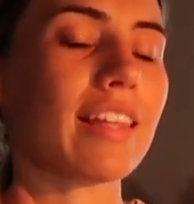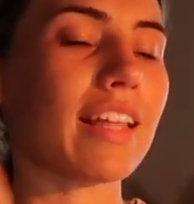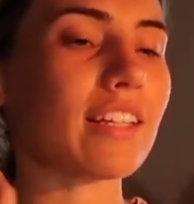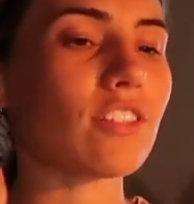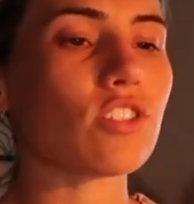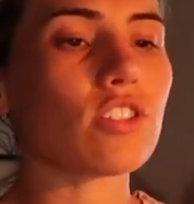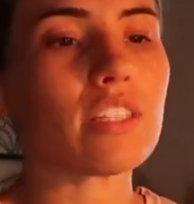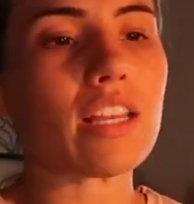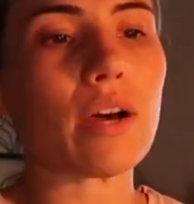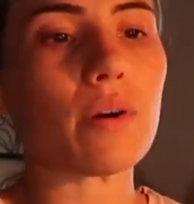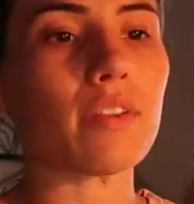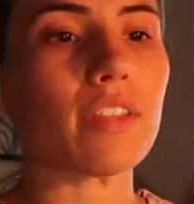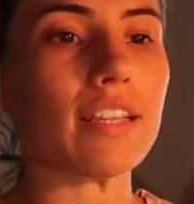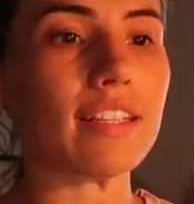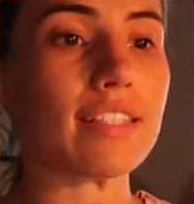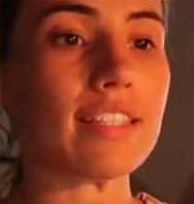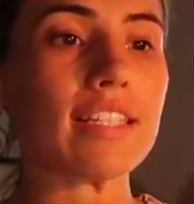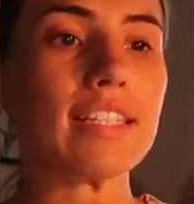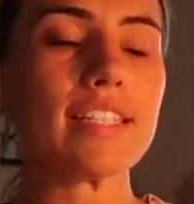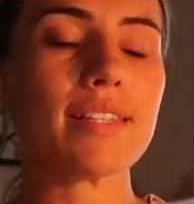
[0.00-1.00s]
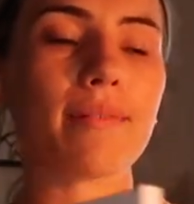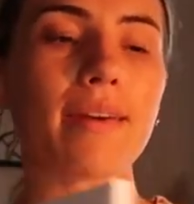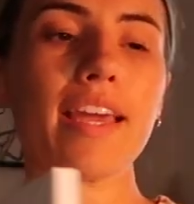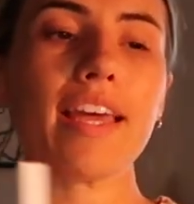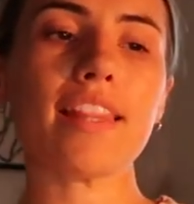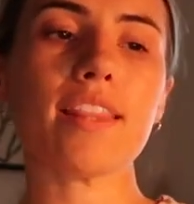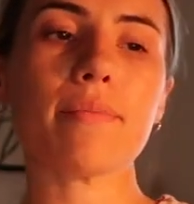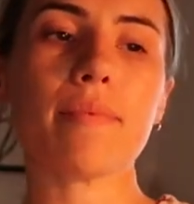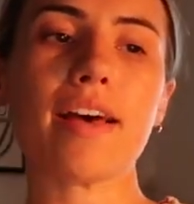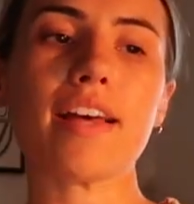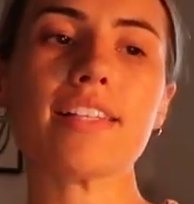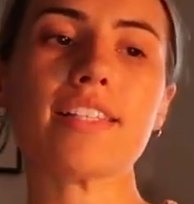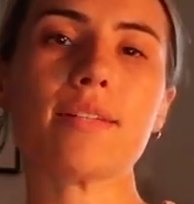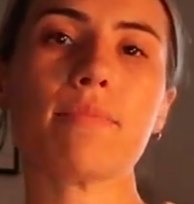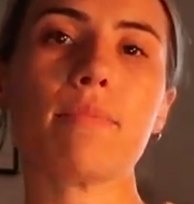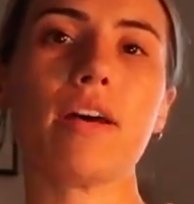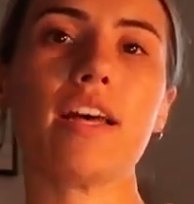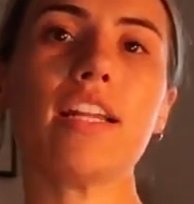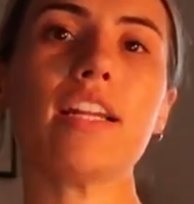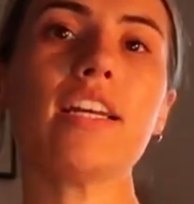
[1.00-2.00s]
That's just how it like sticks in my head the
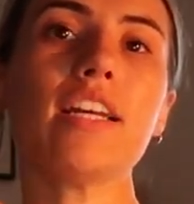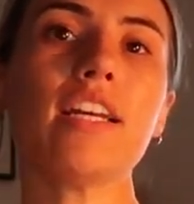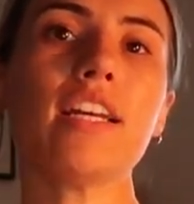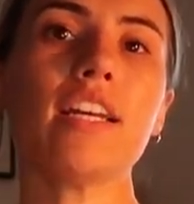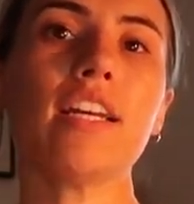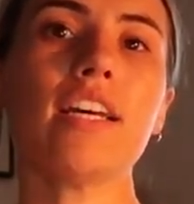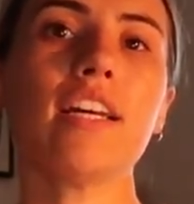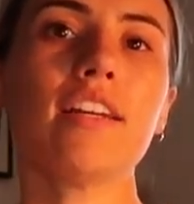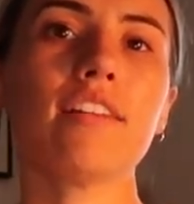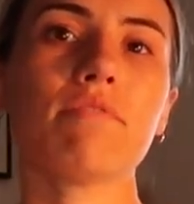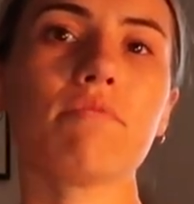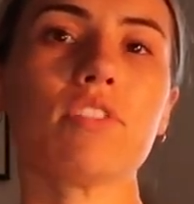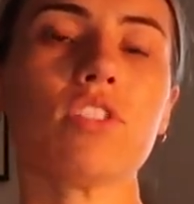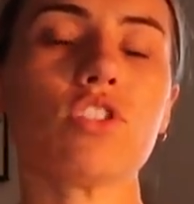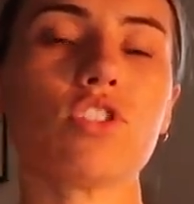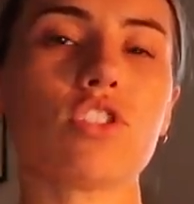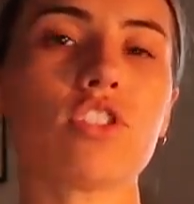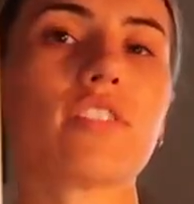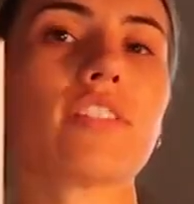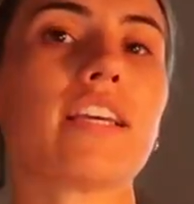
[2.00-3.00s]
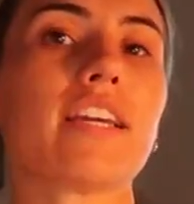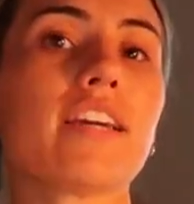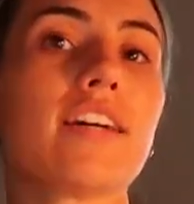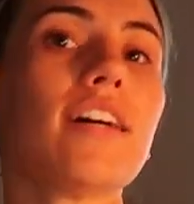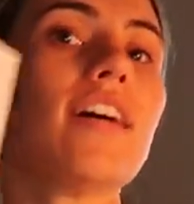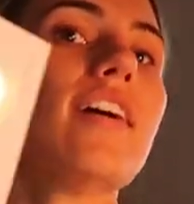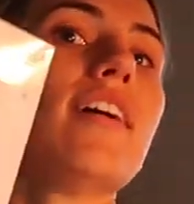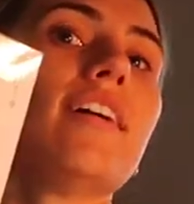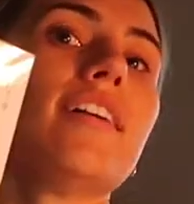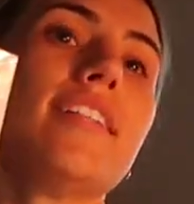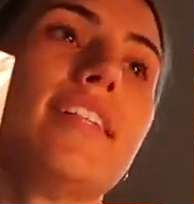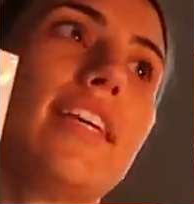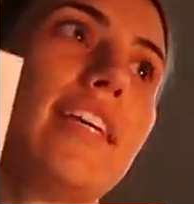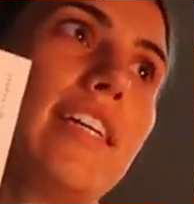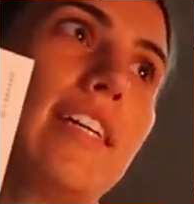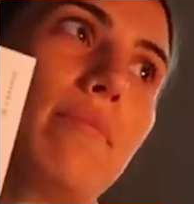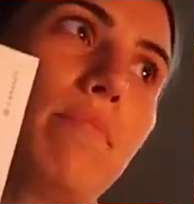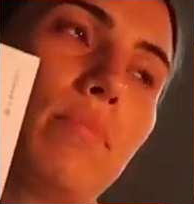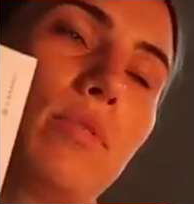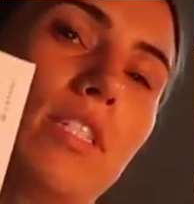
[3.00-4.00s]
best, but this is just like a
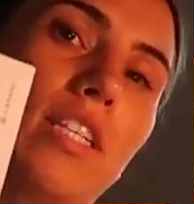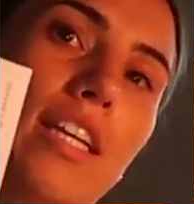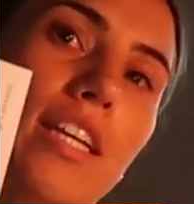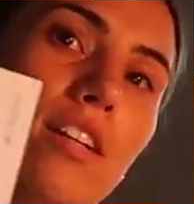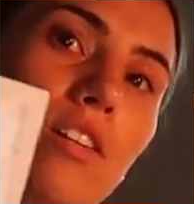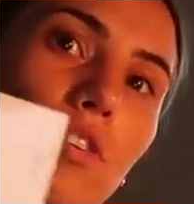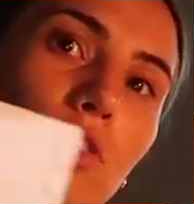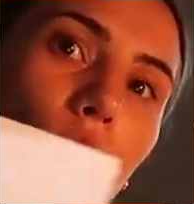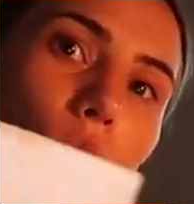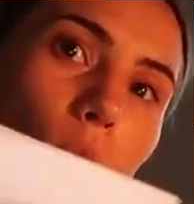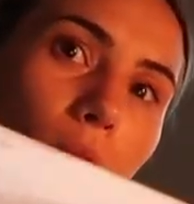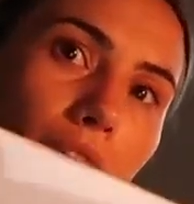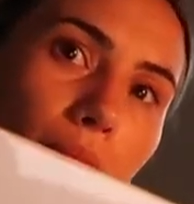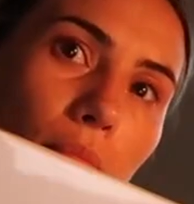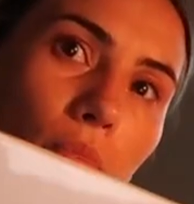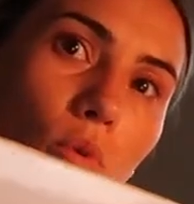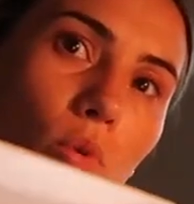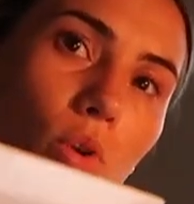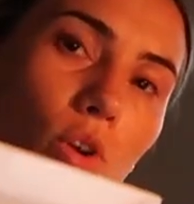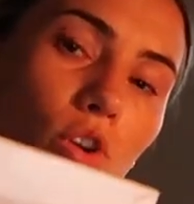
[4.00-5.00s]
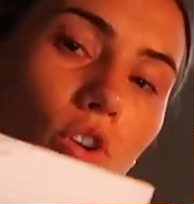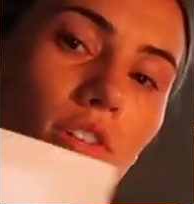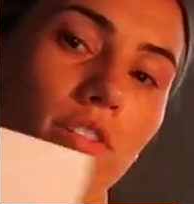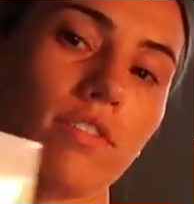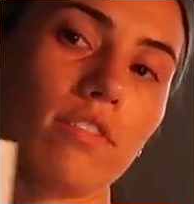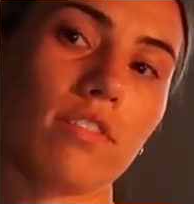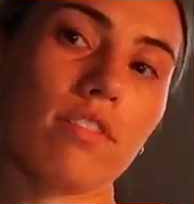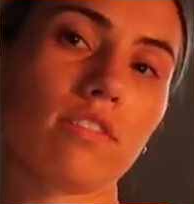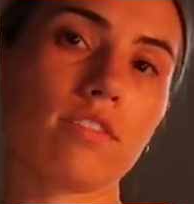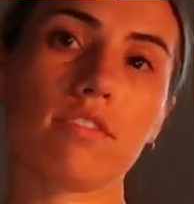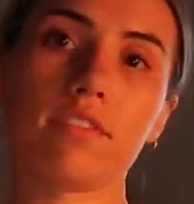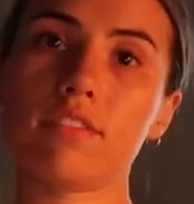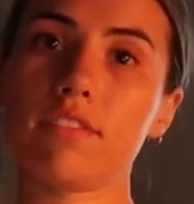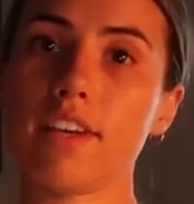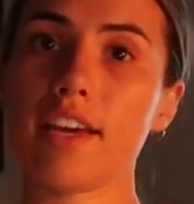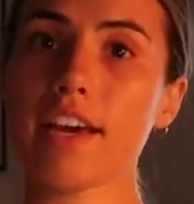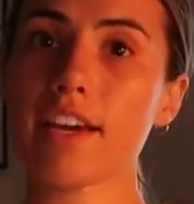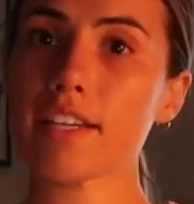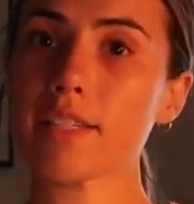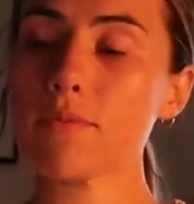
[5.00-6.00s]
tip to get a little whiteboard,
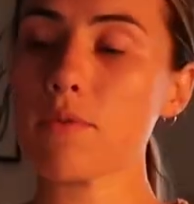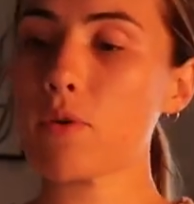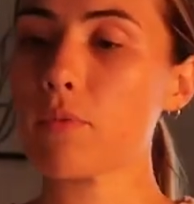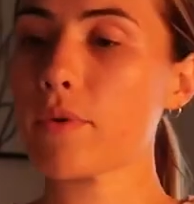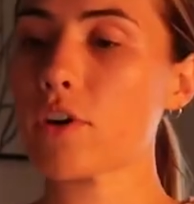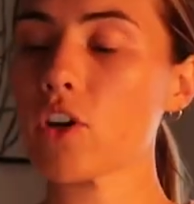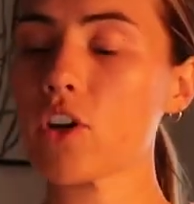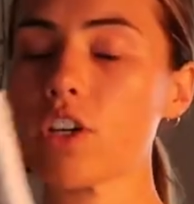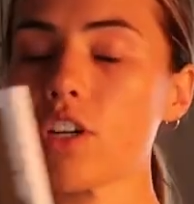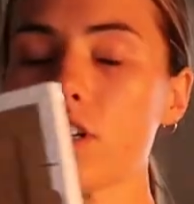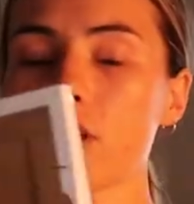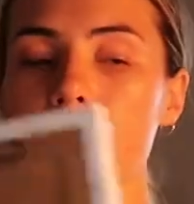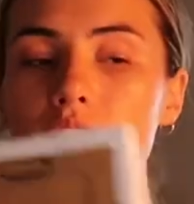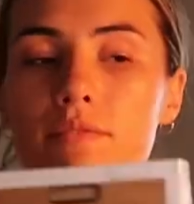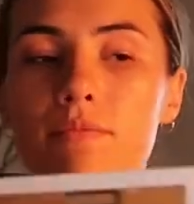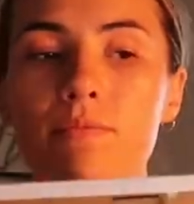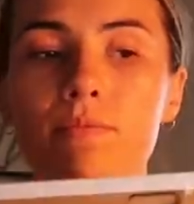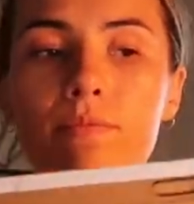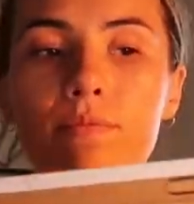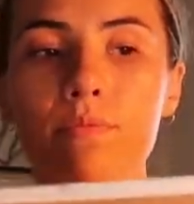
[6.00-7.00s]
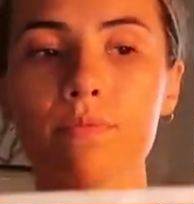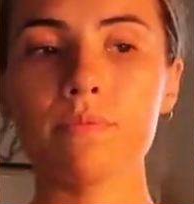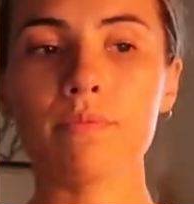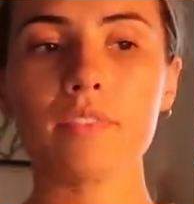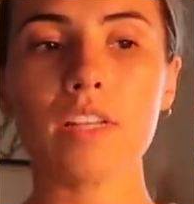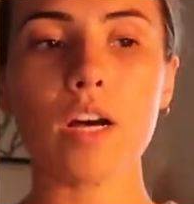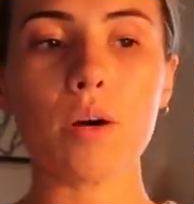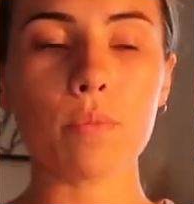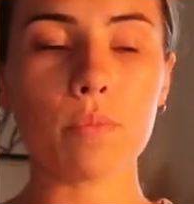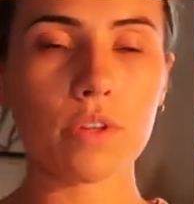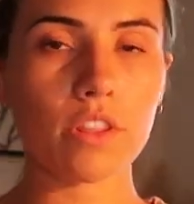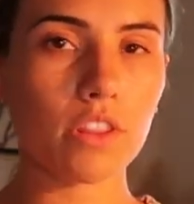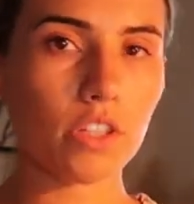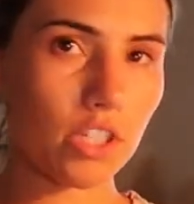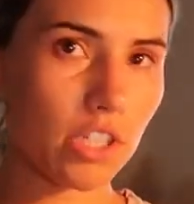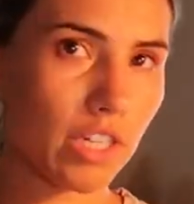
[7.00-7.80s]
Expo marker, help with